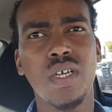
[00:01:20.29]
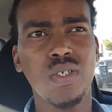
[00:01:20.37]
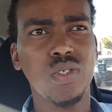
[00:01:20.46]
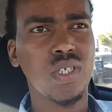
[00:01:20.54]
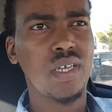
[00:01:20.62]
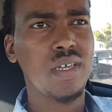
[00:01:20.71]

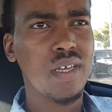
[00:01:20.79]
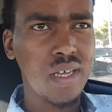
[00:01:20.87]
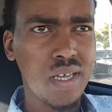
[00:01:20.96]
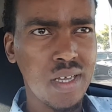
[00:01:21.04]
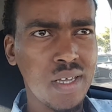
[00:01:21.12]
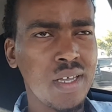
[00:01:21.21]
you say,
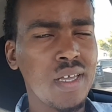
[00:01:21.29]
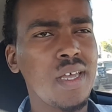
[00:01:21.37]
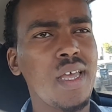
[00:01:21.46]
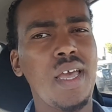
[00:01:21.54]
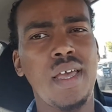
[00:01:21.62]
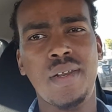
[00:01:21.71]

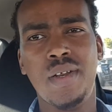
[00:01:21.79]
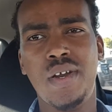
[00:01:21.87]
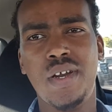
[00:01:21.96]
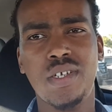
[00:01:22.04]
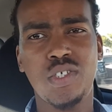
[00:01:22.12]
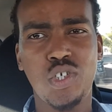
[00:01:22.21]
and
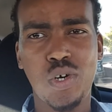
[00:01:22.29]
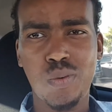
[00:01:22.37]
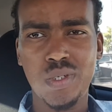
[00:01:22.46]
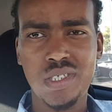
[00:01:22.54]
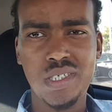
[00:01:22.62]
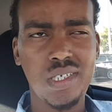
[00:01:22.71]
here's your
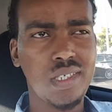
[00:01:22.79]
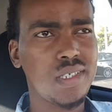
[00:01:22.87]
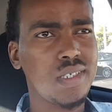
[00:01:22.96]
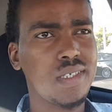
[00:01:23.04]
receipt.